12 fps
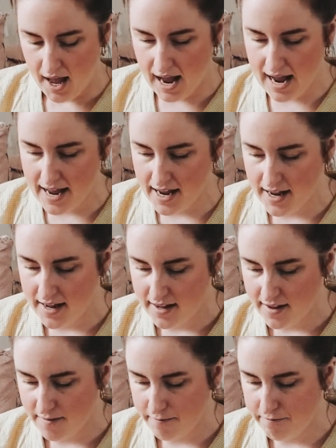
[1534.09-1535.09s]

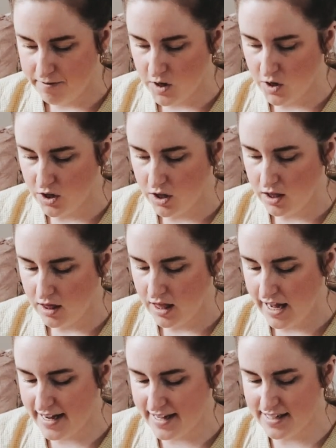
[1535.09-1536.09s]
I feel
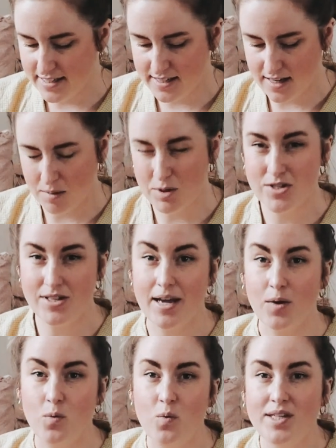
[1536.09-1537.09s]
like it's almost
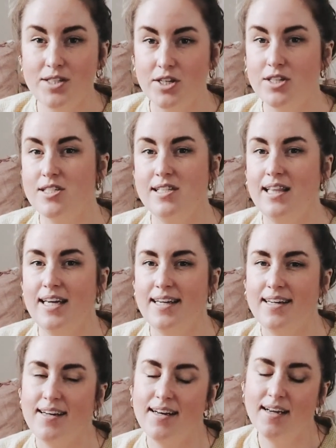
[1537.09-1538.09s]
like winter's
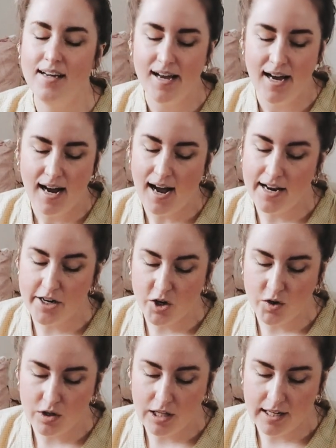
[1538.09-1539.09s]
linen. I
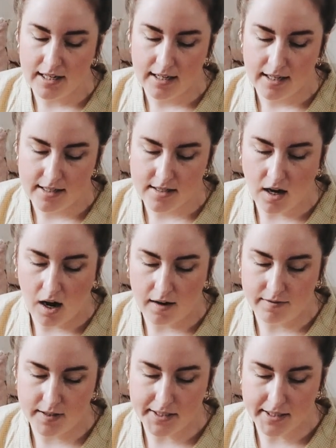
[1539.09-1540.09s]
know linen is
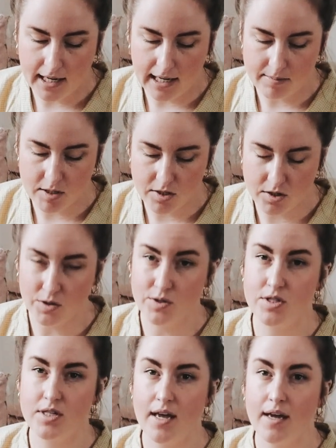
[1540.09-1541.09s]
oftentimes
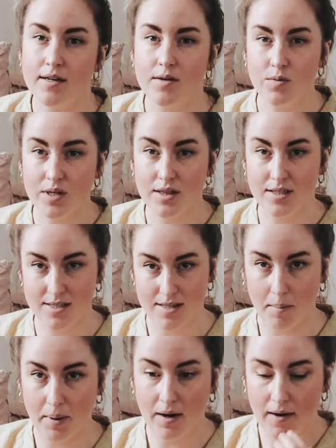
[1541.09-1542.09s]
associated with the
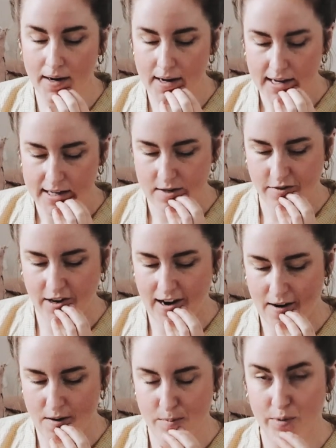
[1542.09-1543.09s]
summer for
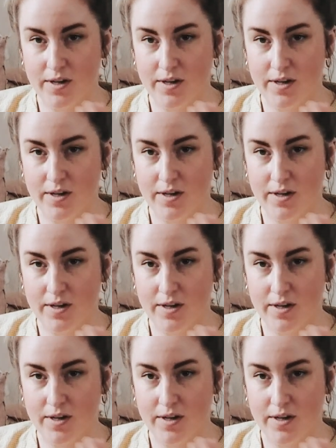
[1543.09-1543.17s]
how